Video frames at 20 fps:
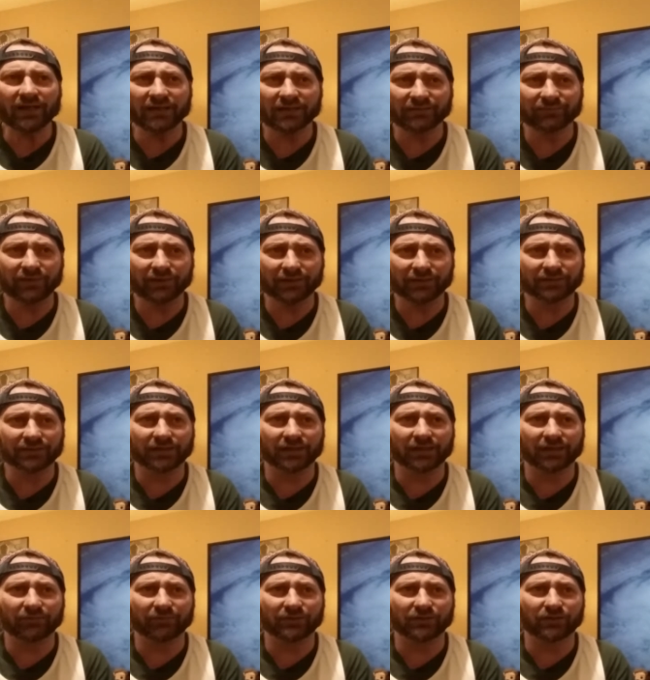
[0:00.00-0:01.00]
as far as
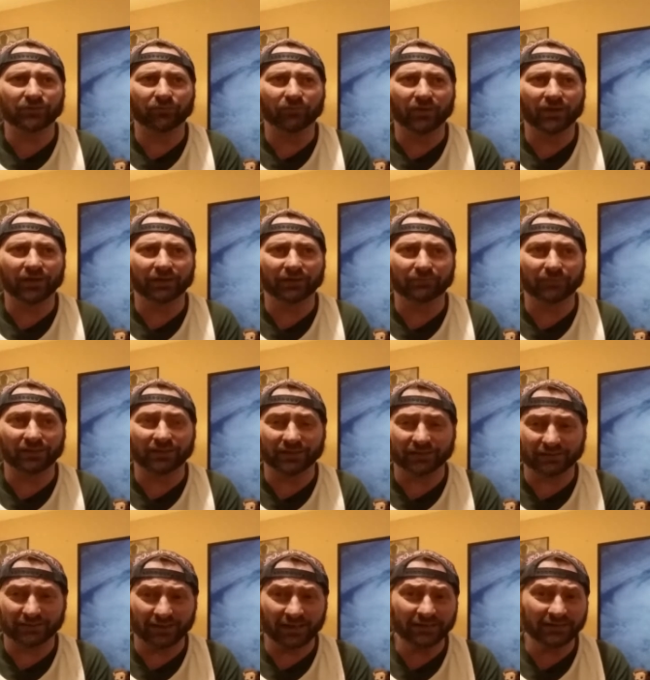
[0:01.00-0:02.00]
getting what you wanted,
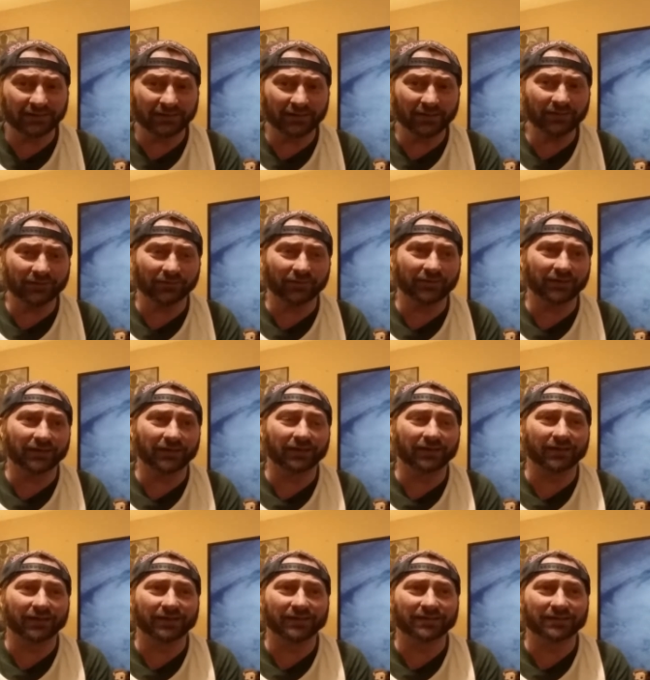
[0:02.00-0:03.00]
because that's the other
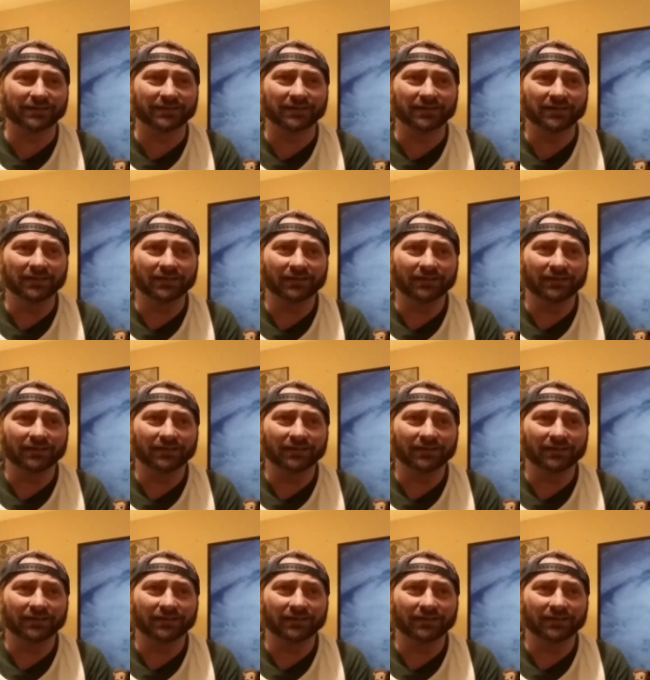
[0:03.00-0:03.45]
thing is